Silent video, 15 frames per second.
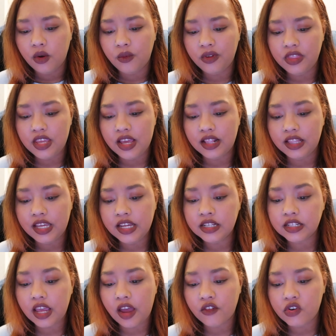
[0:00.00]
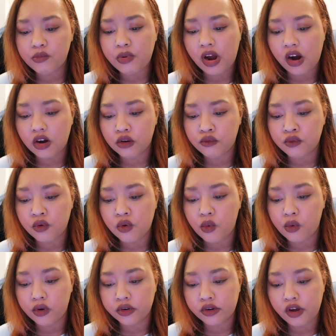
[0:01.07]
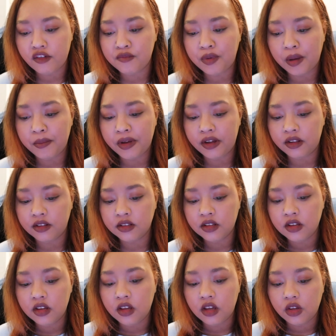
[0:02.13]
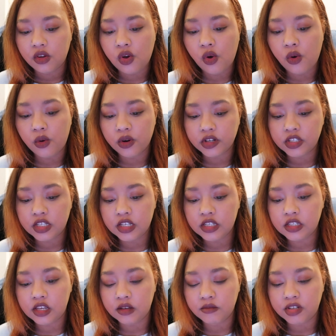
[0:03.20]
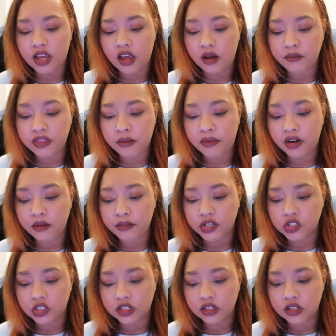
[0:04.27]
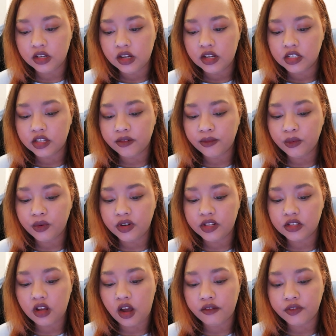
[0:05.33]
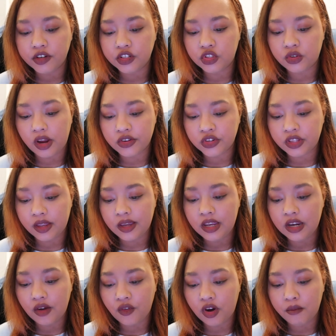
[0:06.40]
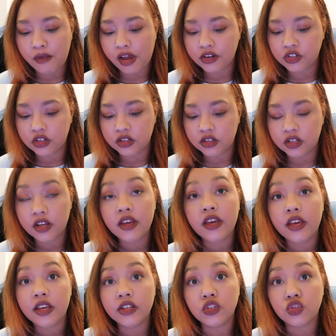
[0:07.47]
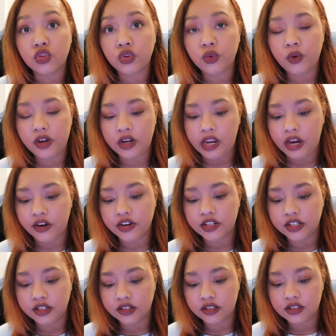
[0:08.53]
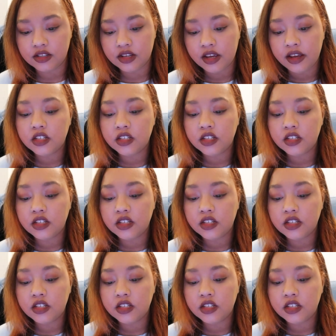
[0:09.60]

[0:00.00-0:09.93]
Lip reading: When the elite, ever-powerful Order of Babel coerces him to help them on a mission, Severin is offered a treasure that he never imagined, his true inheritance.